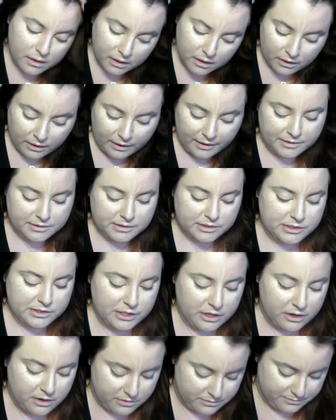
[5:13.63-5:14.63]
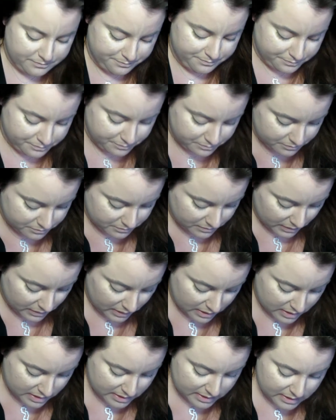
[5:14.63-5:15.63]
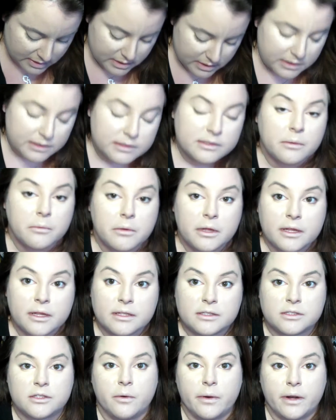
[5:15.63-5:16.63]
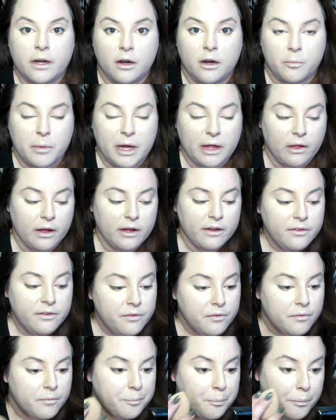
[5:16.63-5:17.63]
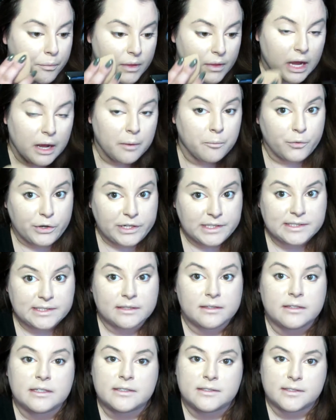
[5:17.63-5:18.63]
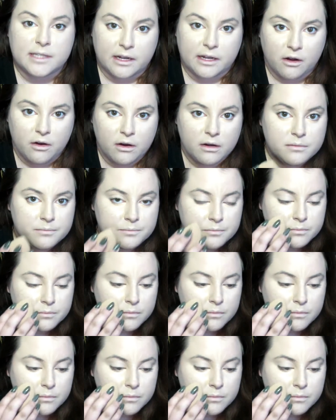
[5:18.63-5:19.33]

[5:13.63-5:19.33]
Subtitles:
Alright, so something that's going on in my life. I'm recently single.